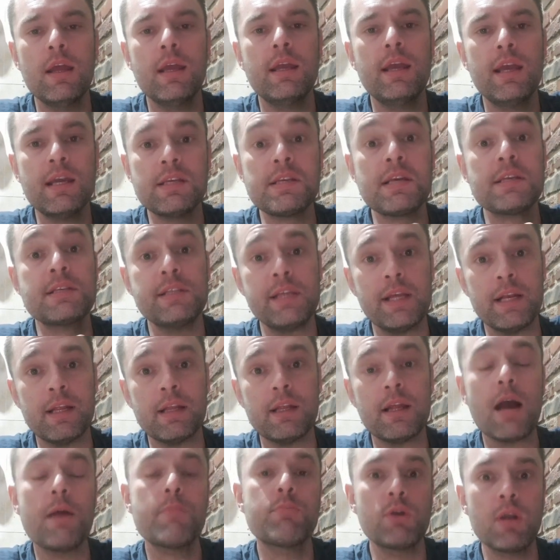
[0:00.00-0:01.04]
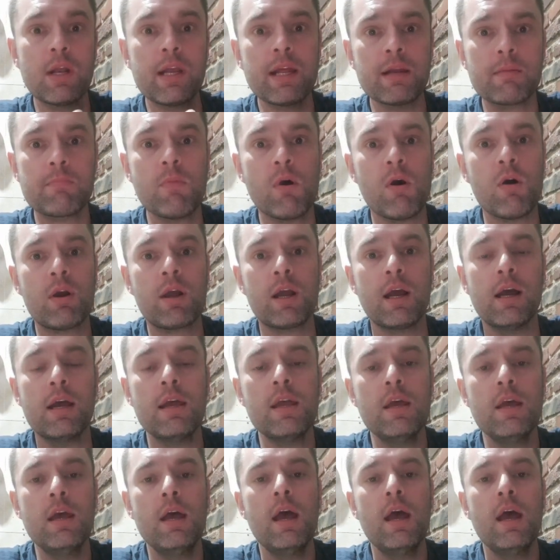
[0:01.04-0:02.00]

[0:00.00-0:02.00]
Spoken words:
Yes, I said it, a brilliant marker.